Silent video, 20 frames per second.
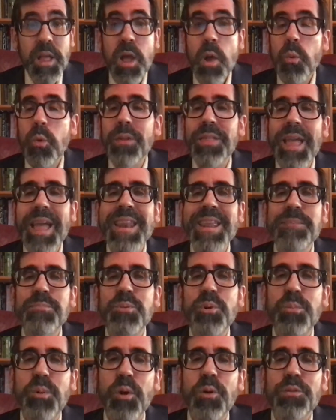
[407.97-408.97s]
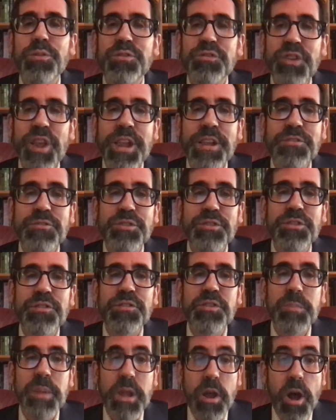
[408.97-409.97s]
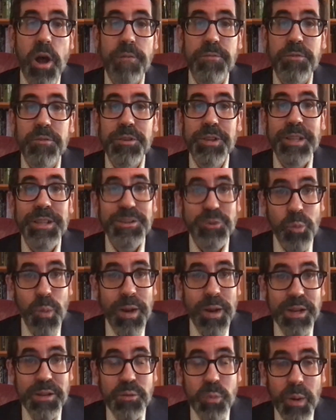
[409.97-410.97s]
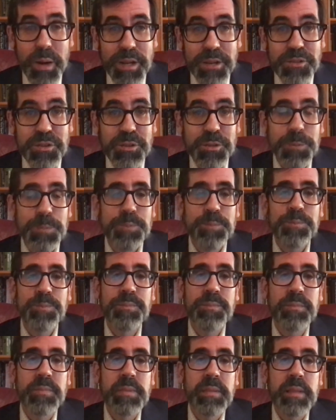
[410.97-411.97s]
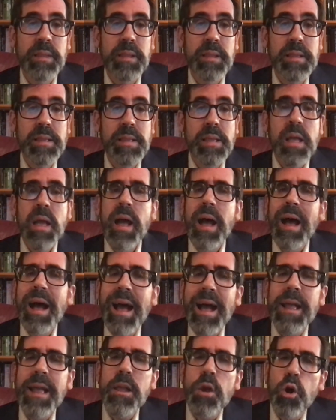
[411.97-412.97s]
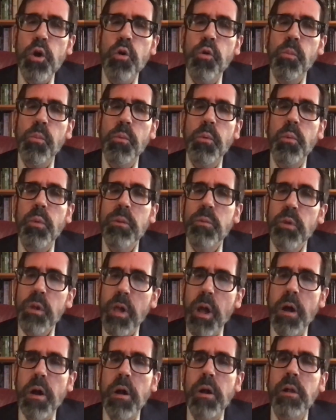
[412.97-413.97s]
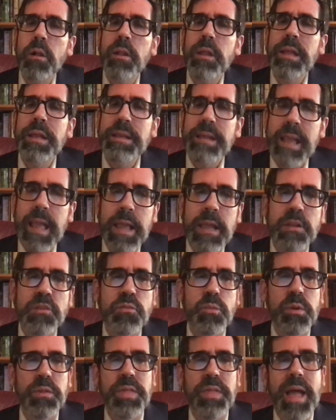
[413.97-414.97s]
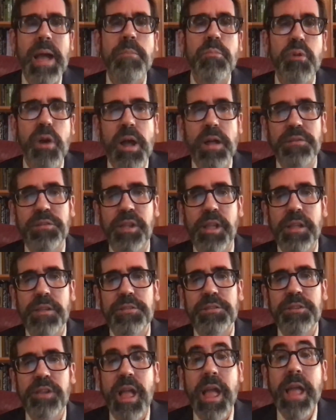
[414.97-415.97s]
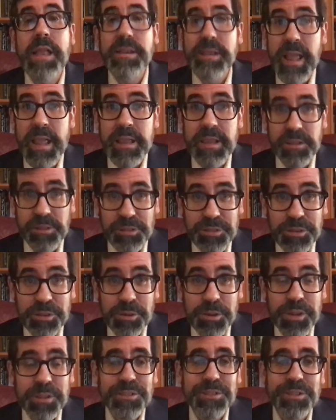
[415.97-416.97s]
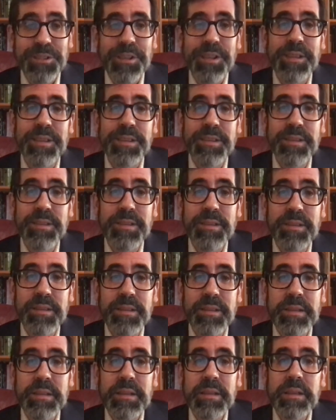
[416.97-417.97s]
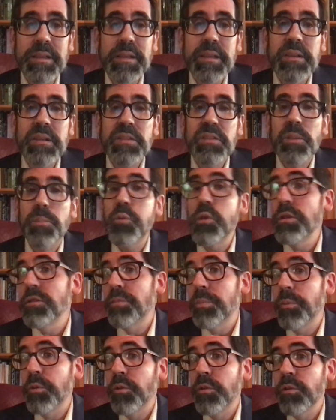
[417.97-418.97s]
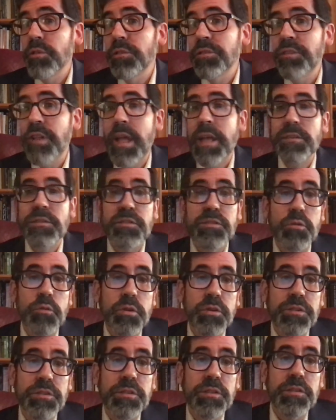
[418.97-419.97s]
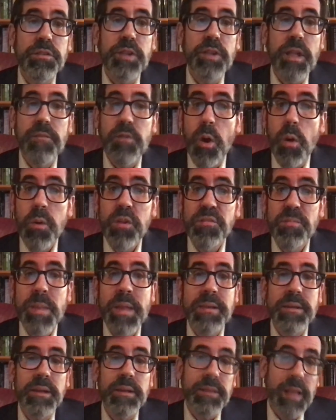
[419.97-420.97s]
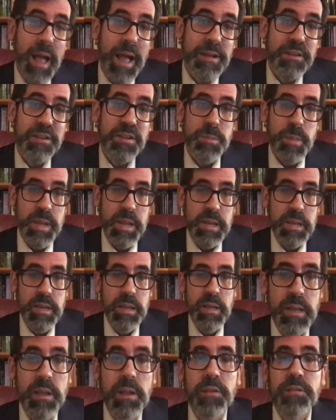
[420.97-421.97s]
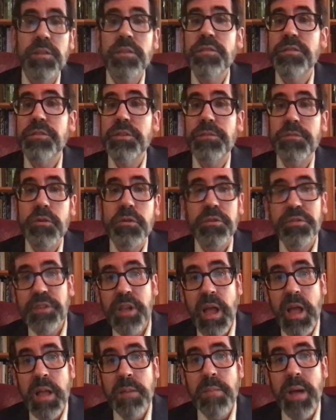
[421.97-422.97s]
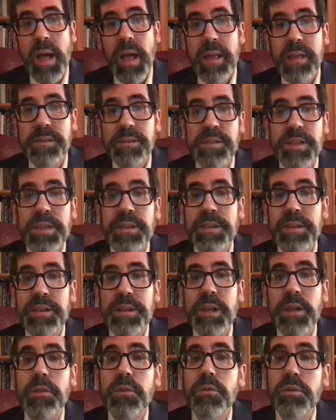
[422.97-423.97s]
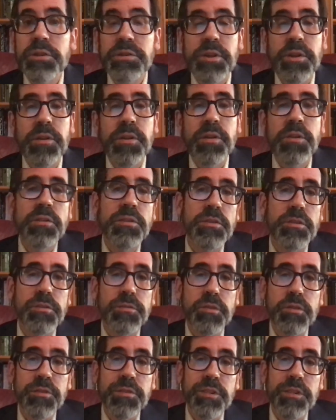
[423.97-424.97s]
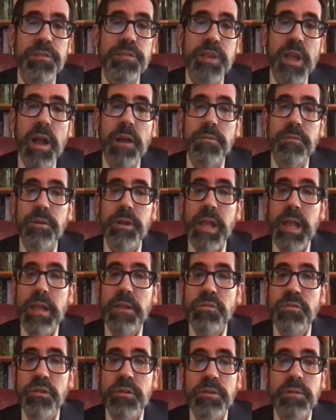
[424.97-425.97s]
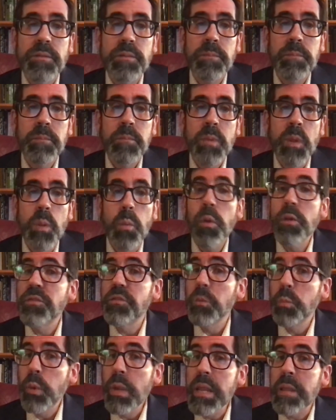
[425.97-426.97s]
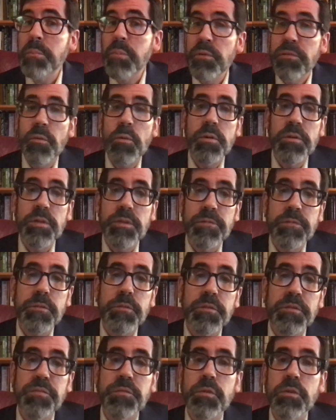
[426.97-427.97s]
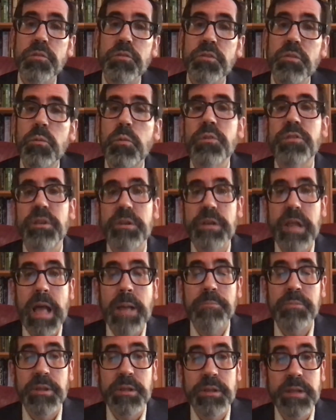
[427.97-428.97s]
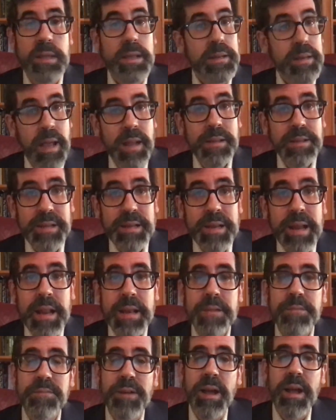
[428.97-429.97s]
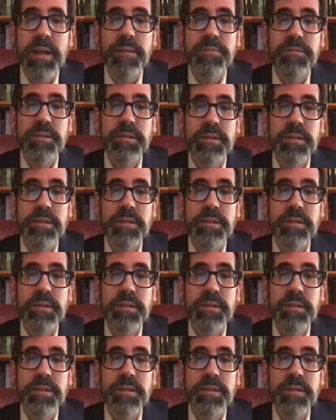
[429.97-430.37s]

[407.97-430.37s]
with any proposed changes to be offered in 2022. I hope we will all engage with that process and take it seriously. The principles and sources have always meant a lot to me. Since the first time I attended a Unitarian Universalist congregation was the week before the first version was adopted in 1985.